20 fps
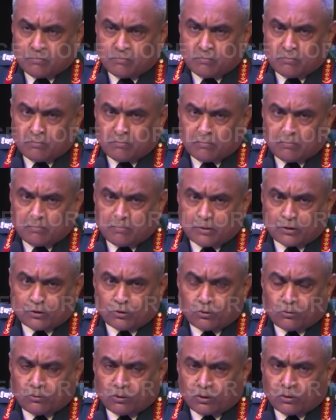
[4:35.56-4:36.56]
But the
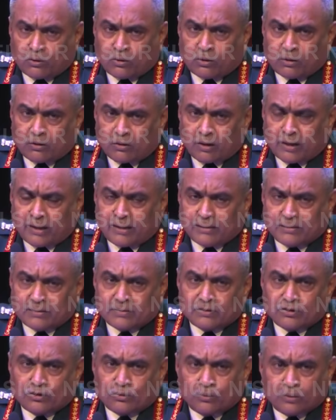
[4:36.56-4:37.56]
overall rise
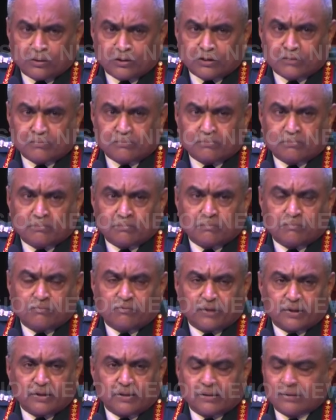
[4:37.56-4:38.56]
in tourism
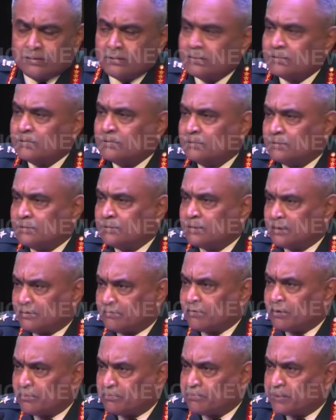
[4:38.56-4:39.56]
figures,
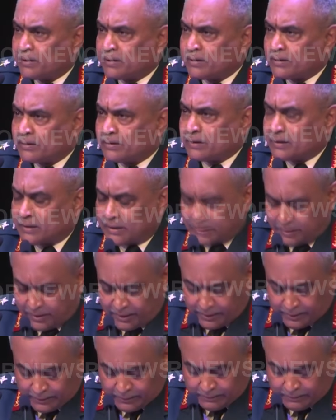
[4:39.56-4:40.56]
development in that area,